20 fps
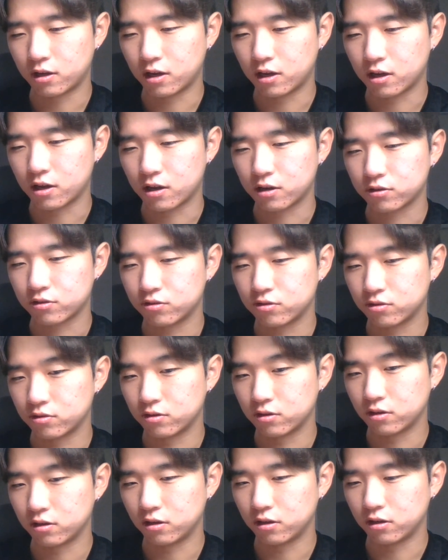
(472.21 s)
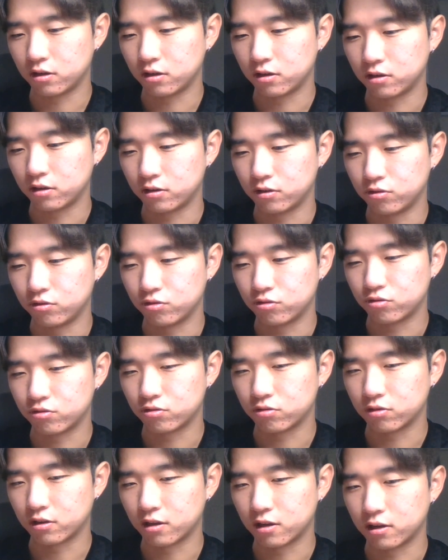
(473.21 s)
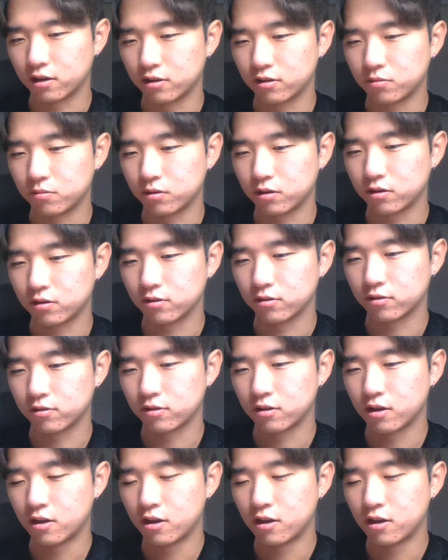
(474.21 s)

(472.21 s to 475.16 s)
actually neutralized because